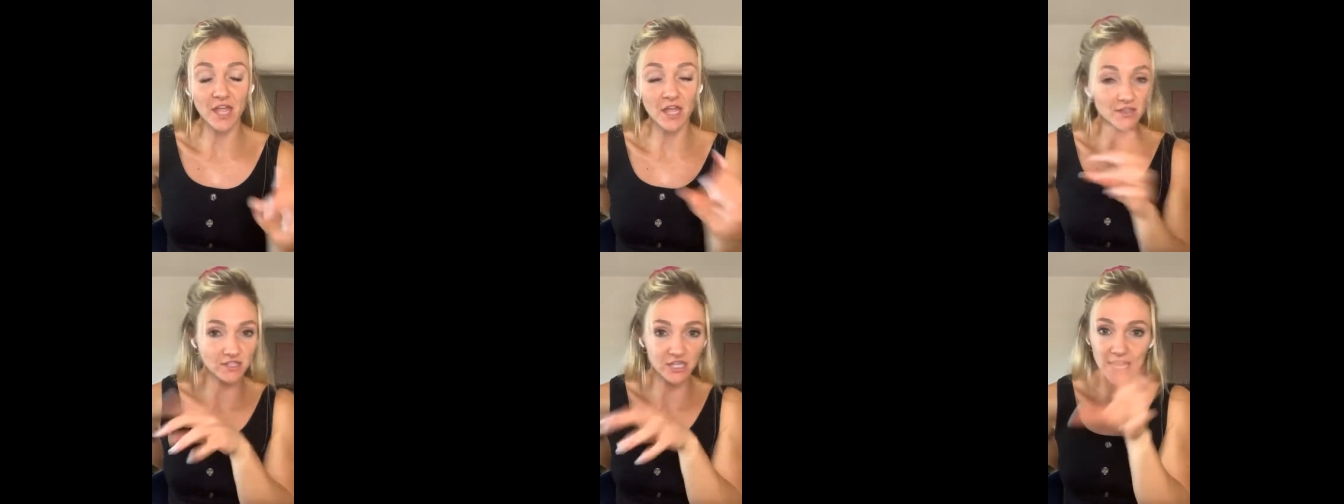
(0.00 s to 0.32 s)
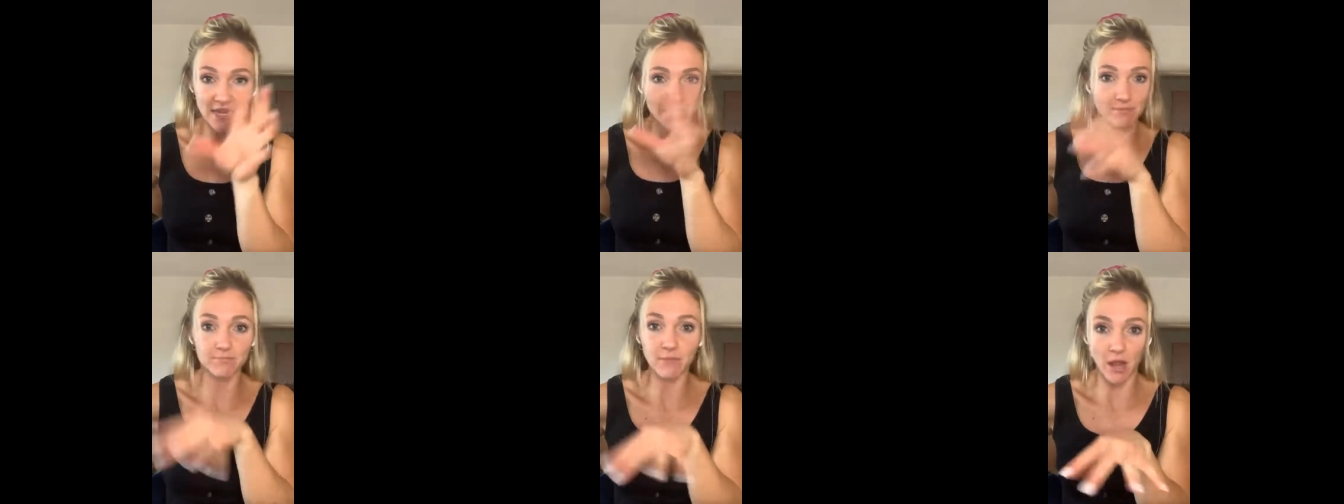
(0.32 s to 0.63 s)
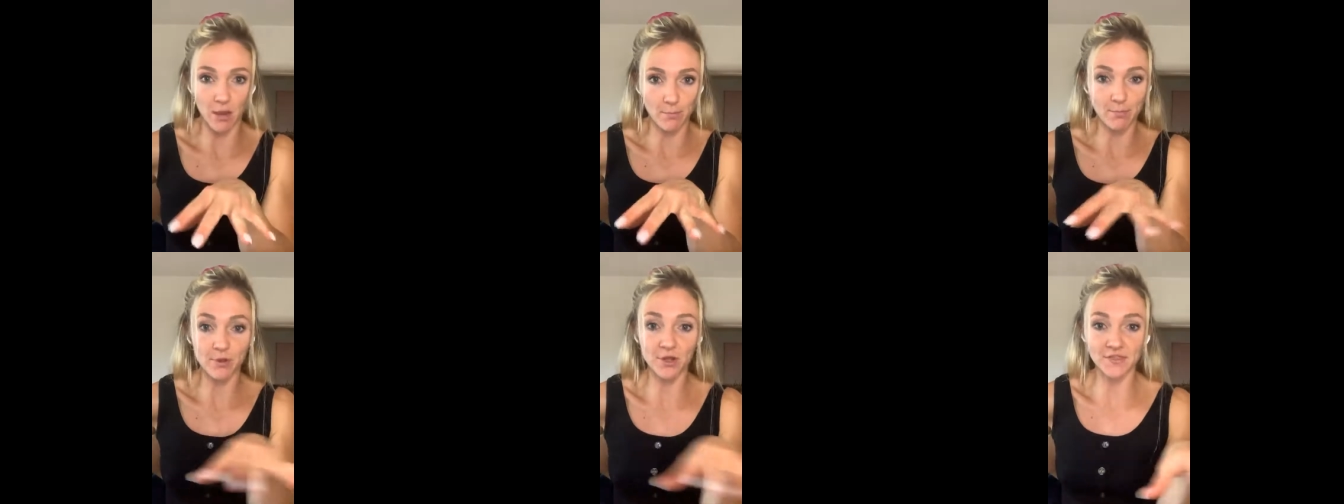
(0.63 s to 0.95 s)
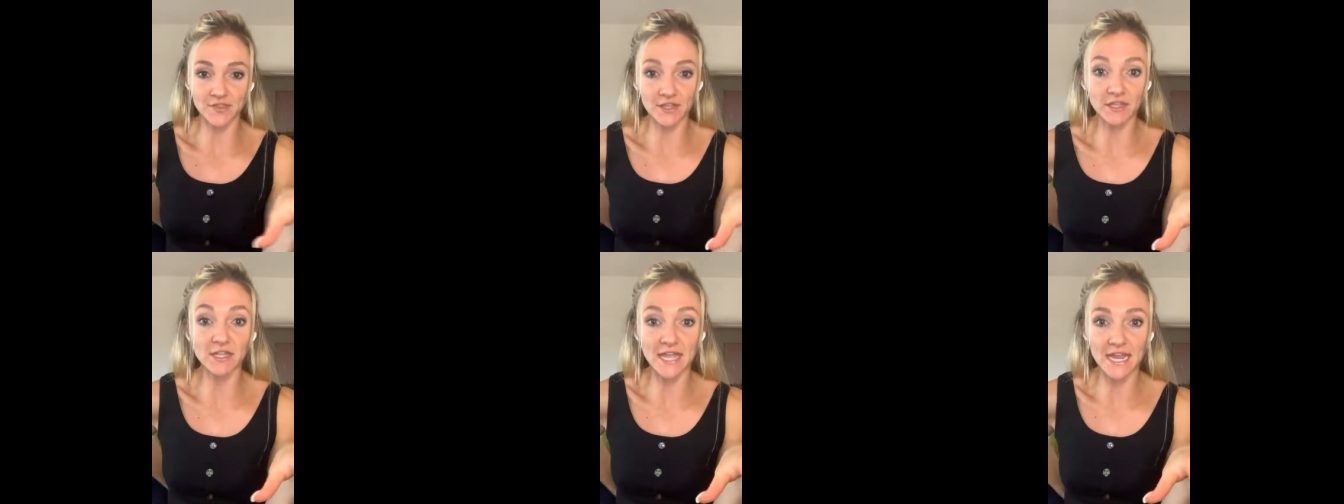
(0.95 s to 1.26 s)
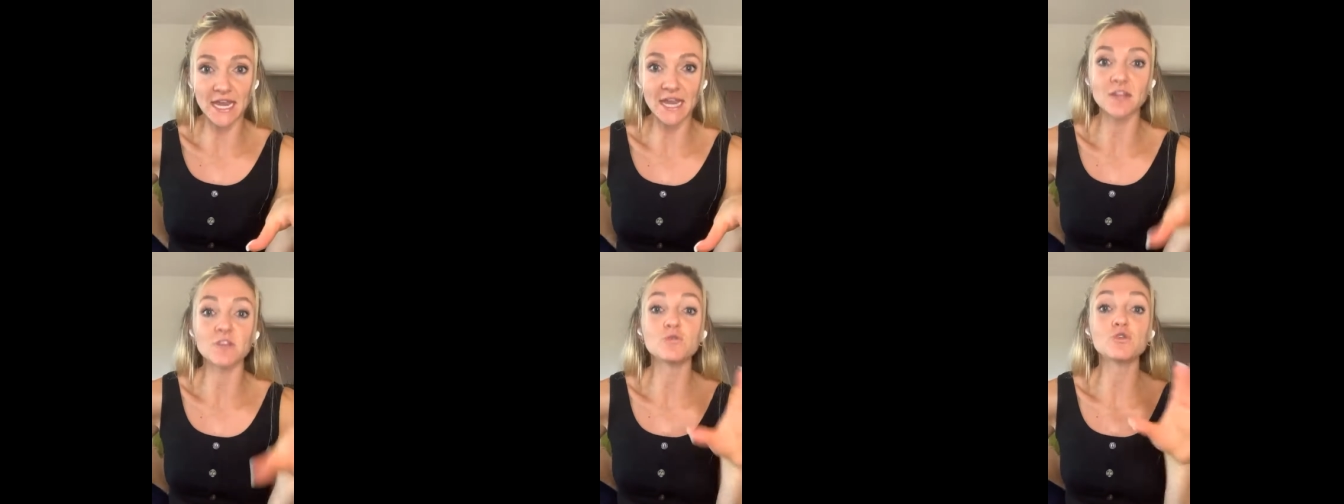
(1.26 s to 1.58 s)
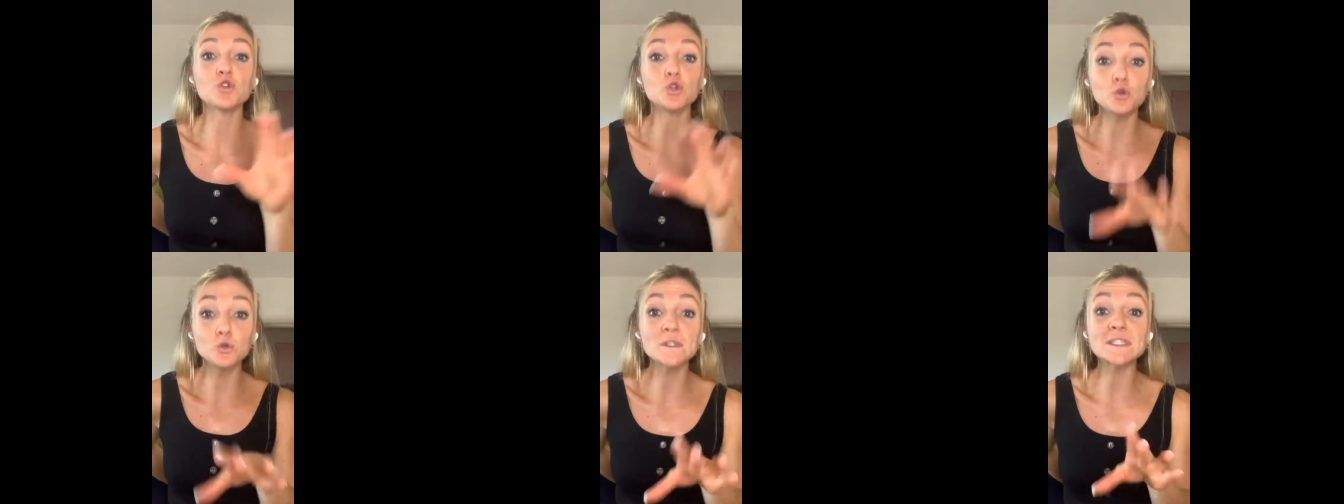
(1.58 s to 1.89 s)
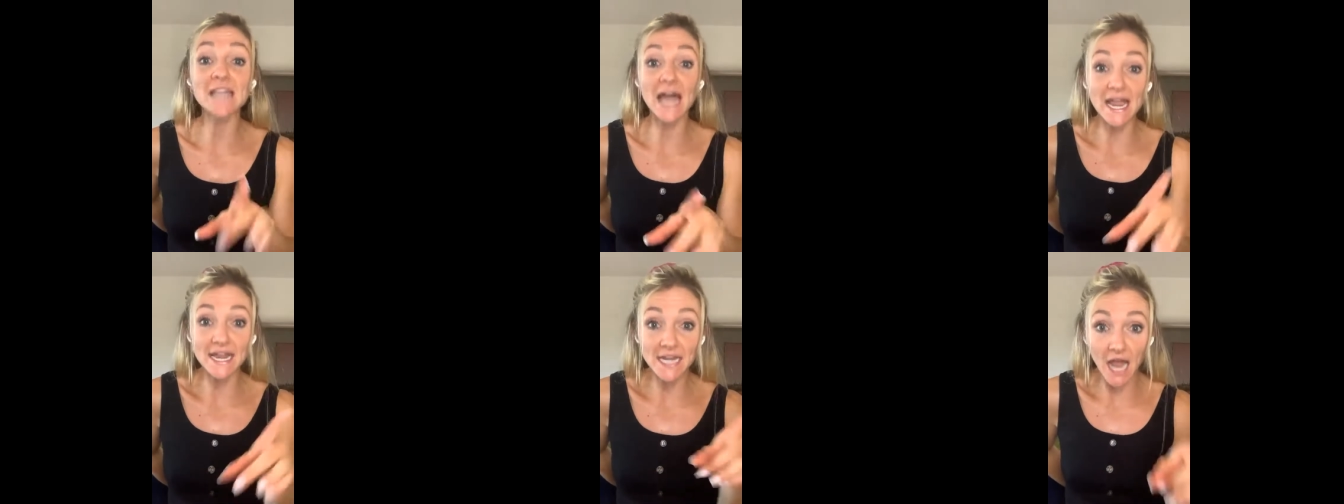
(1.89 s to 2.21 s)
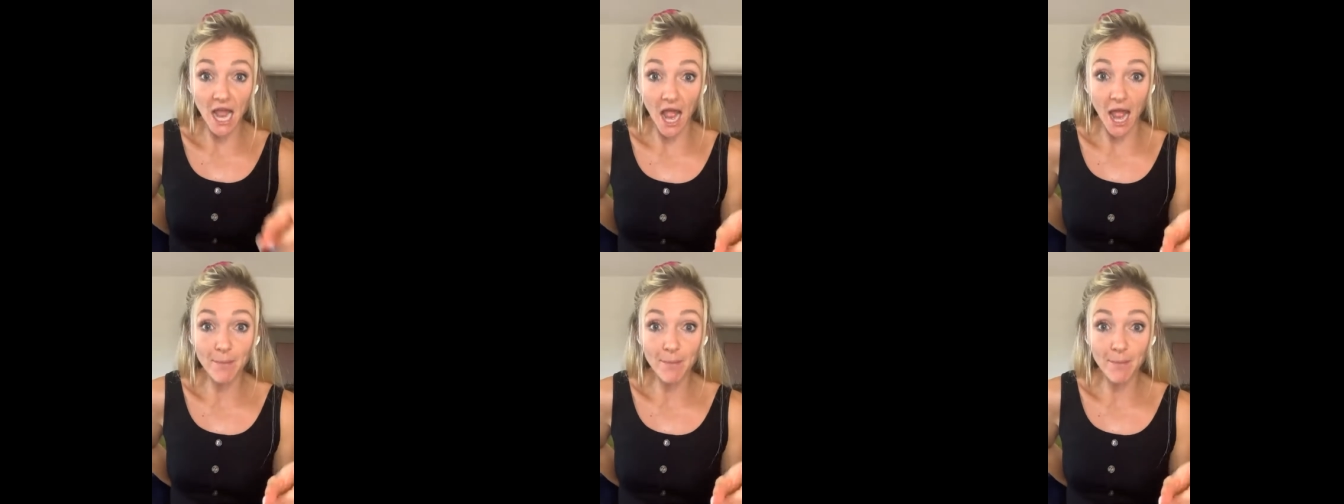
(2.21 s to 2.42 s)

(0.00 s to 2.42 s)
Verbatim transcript: uh, like, I'll put the link to sign